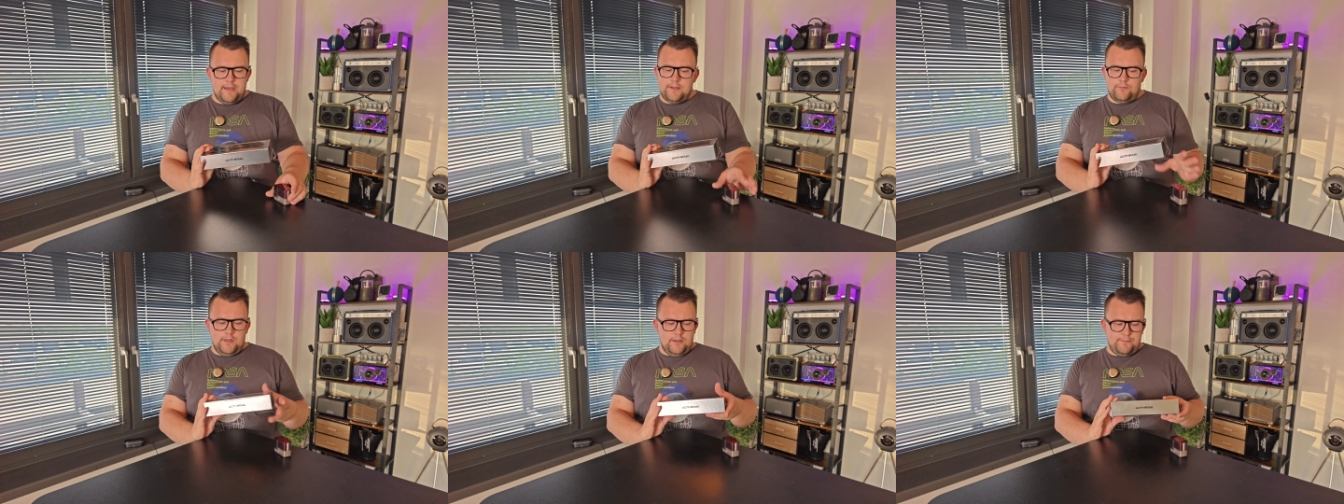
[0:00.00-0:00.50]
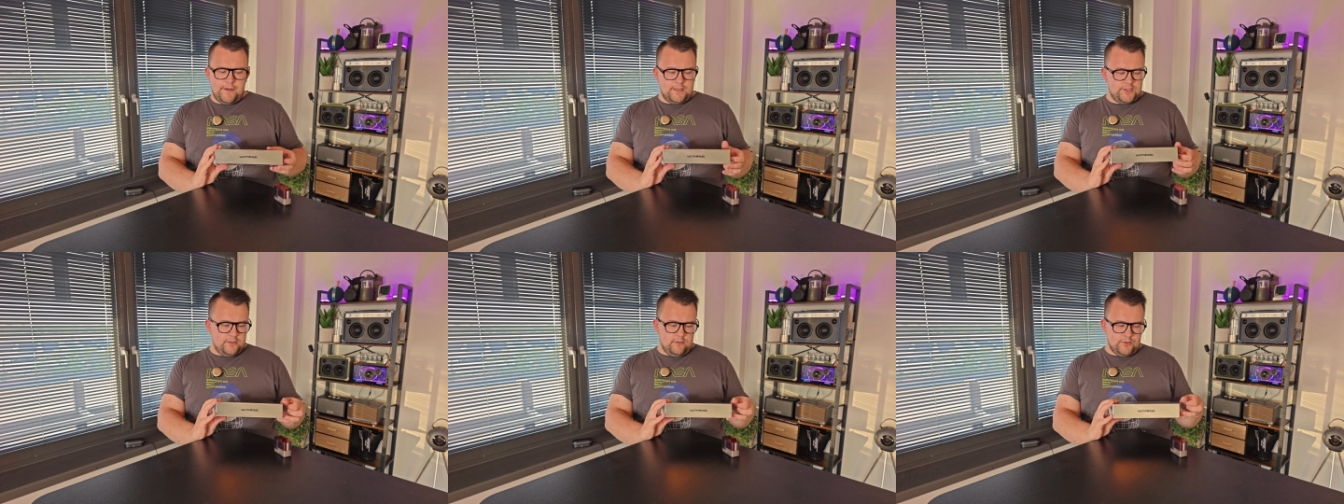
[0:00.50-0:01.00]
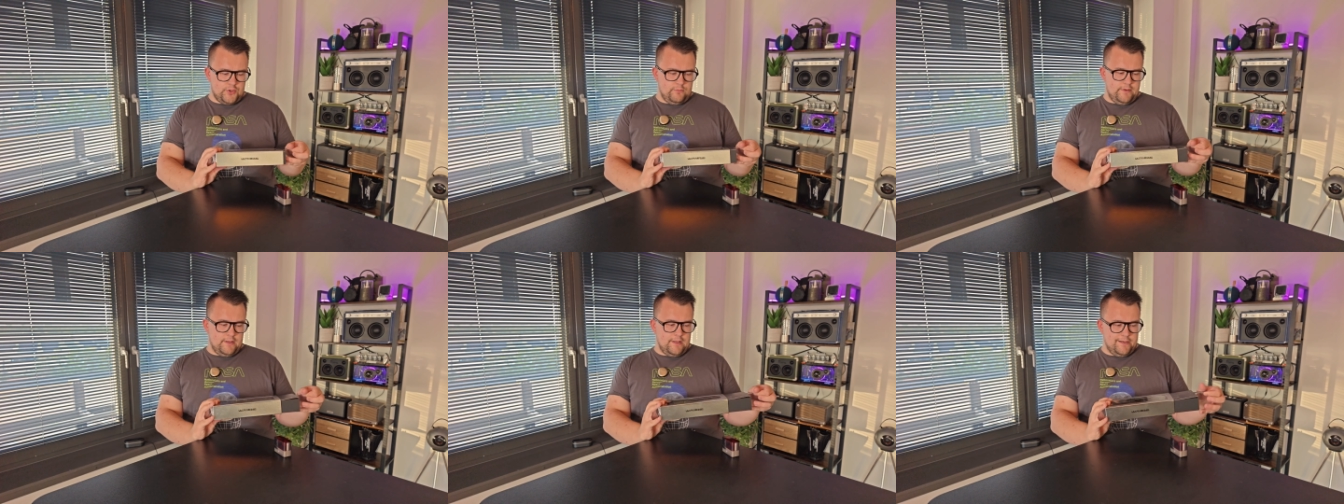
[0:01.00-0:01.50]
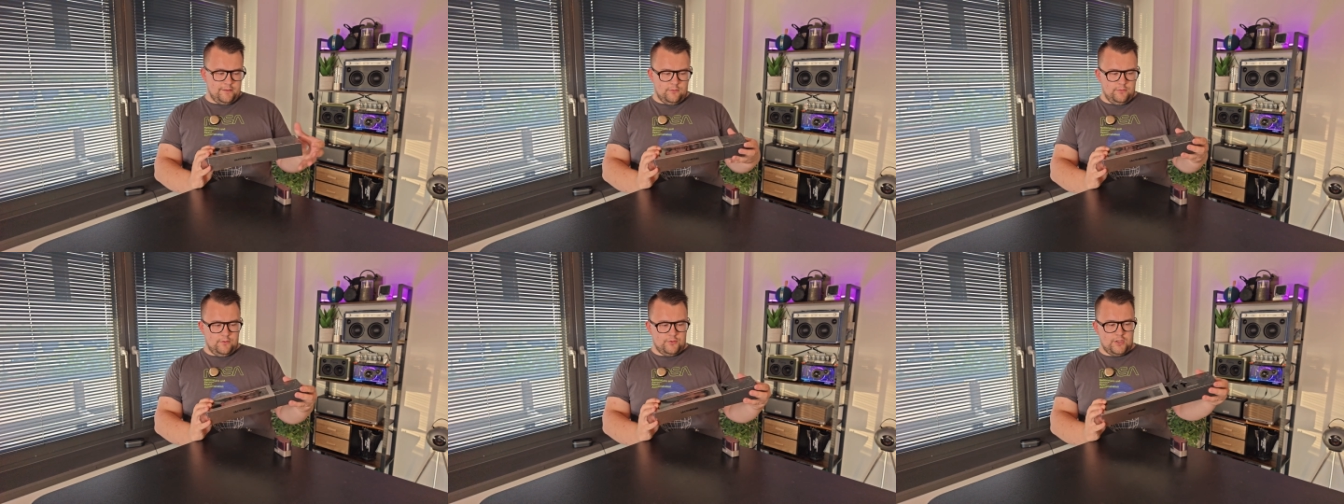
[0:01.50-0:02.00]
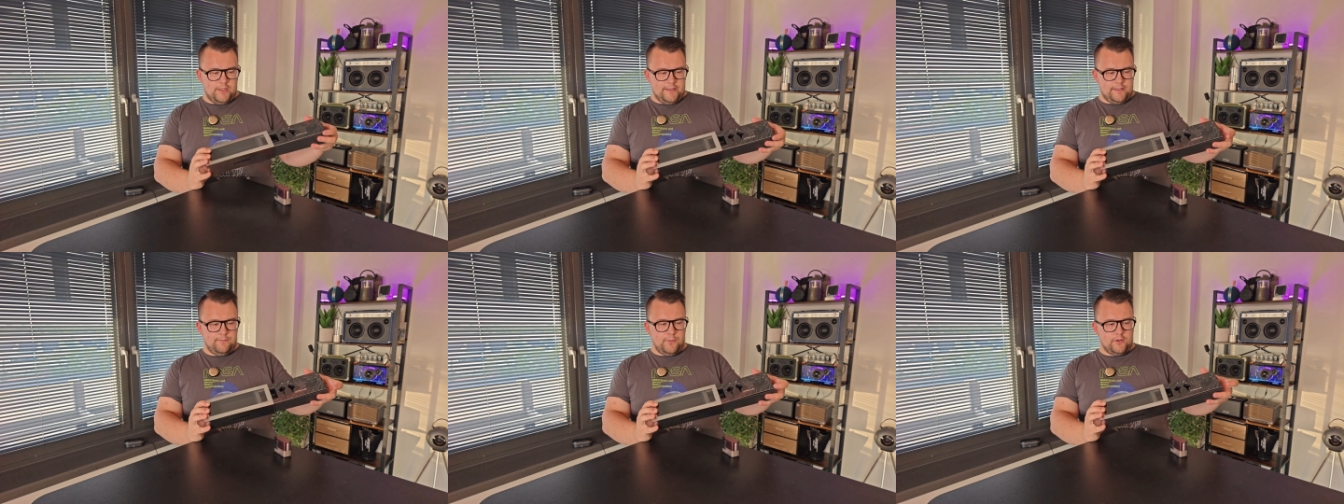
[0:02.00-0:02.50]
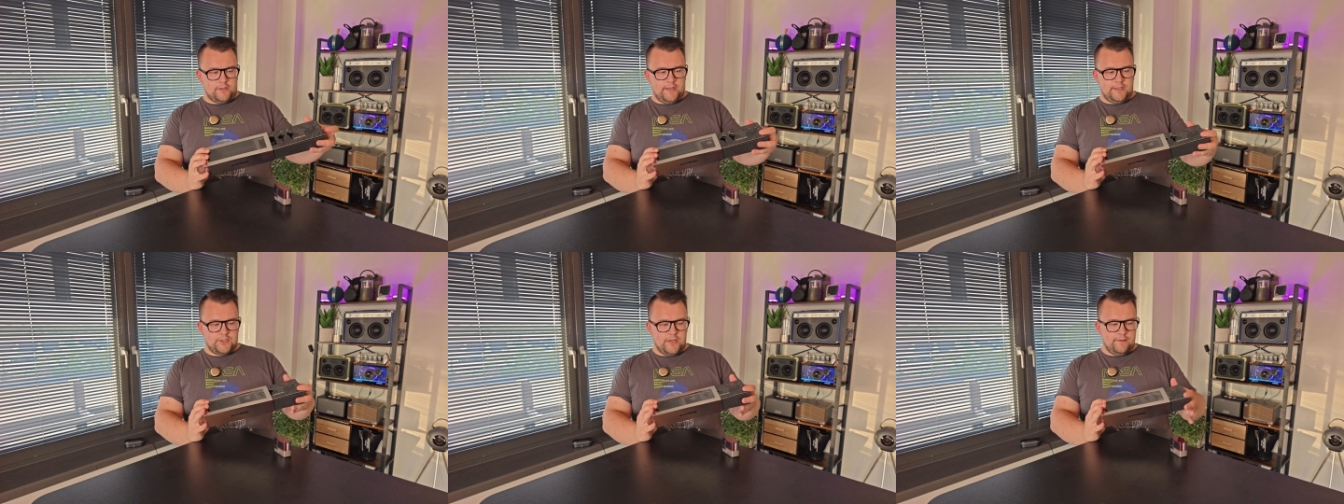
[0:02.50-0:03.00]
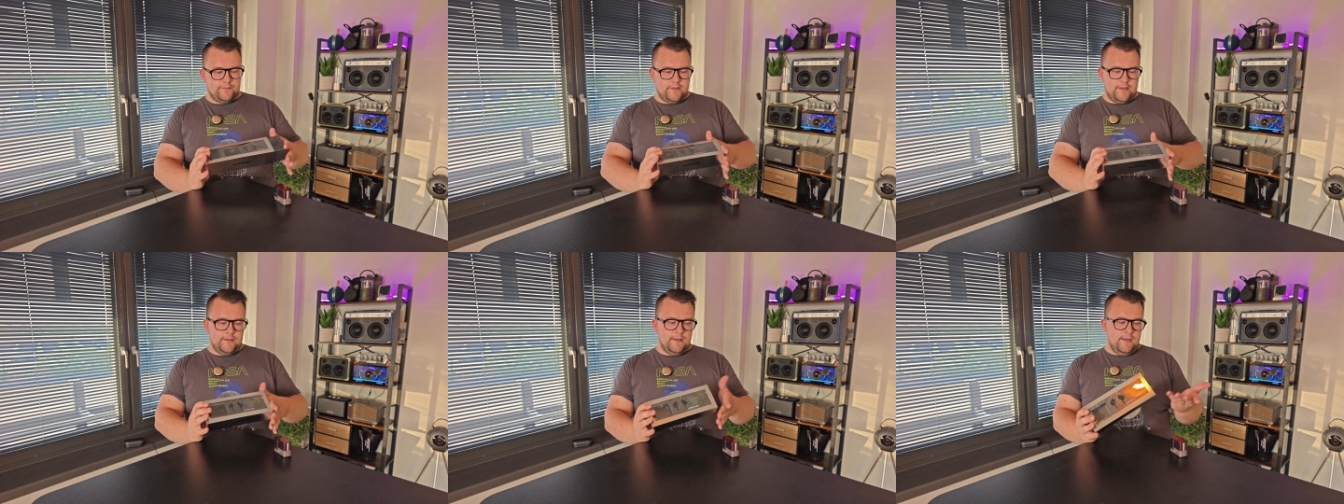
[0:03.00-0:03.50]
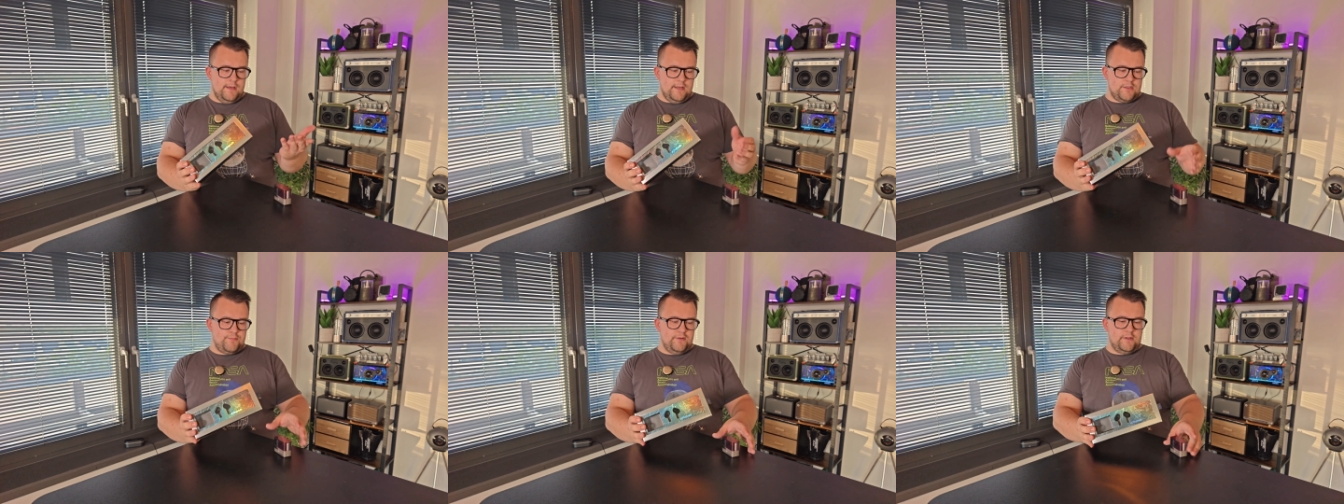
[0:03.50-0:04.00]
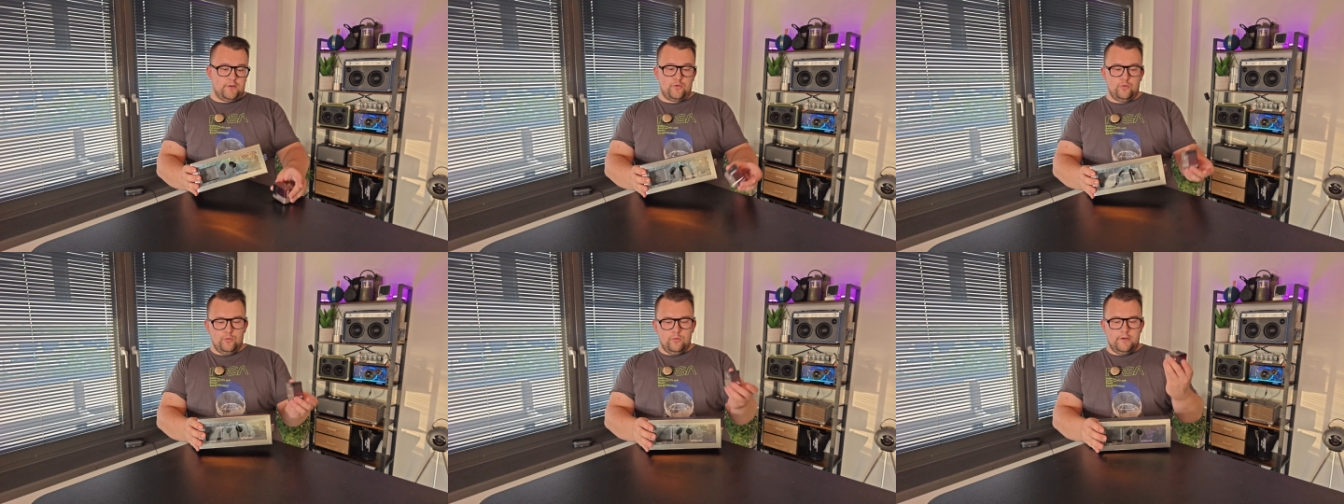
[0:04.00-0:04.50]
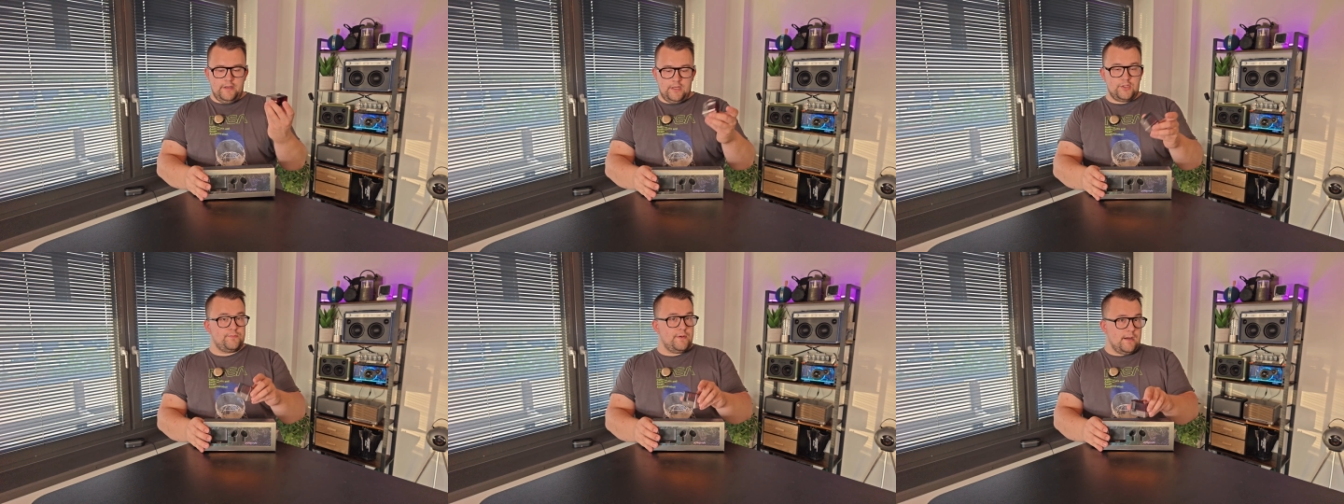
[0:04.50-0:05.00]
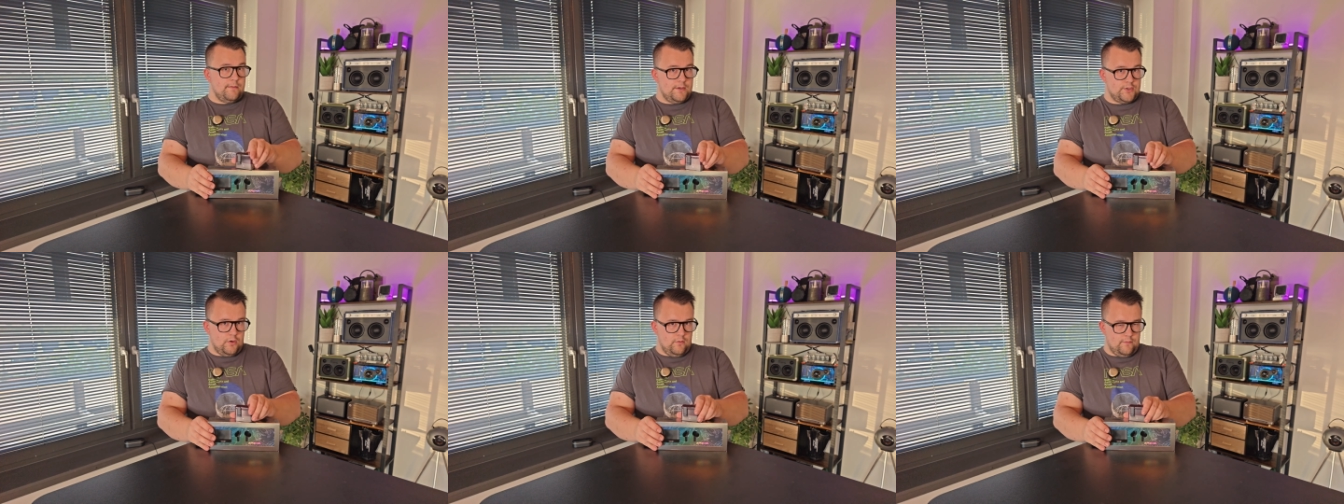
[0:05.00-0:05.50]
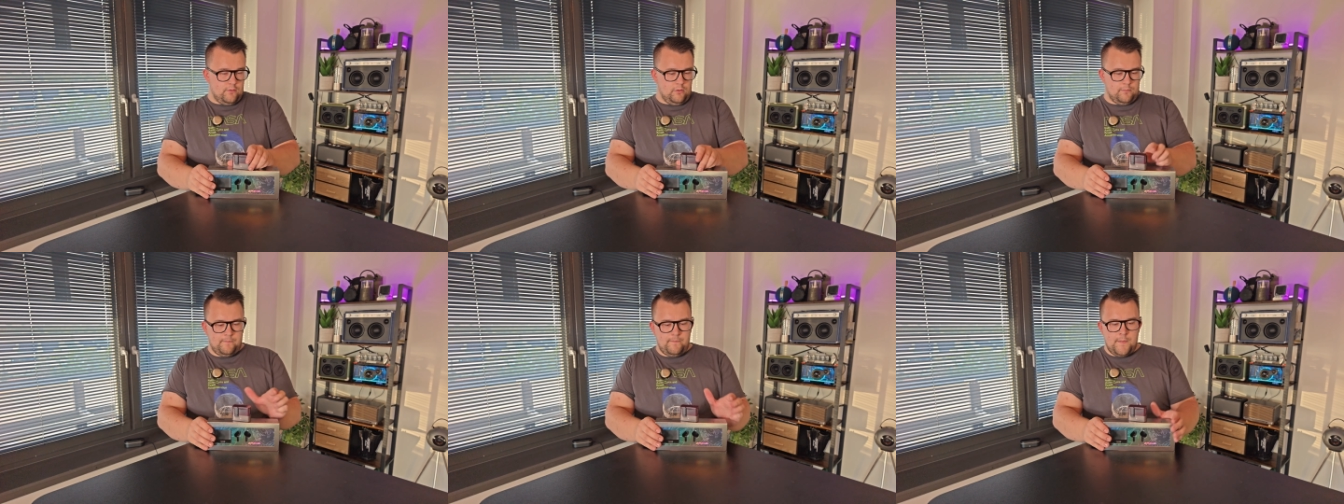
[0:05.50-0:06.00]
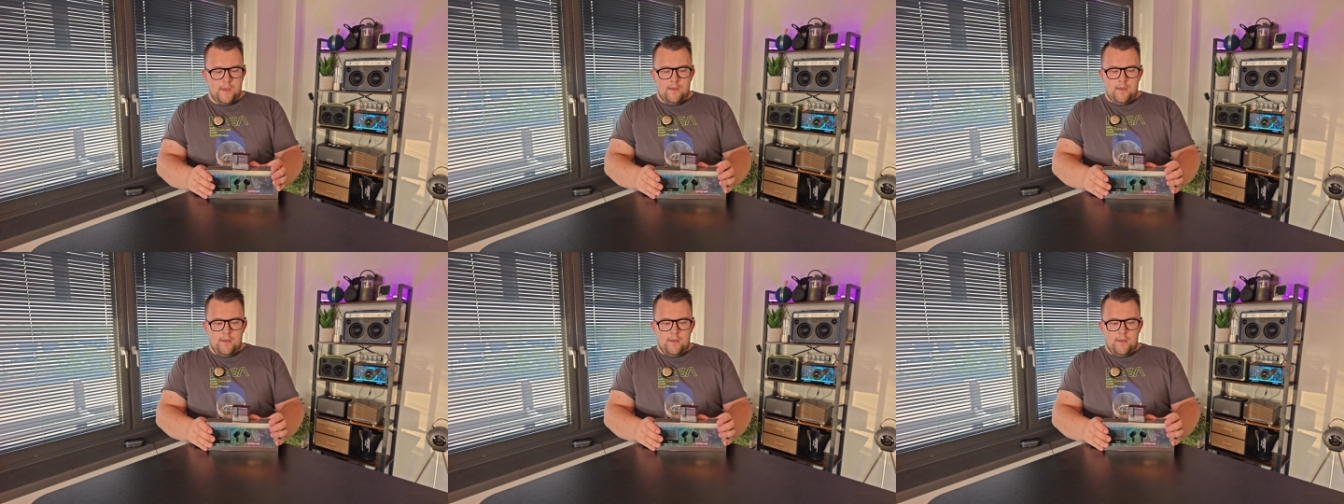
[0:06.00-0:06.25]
And really packaging also with like all those like markings and everything. It's pretty cool experience overall.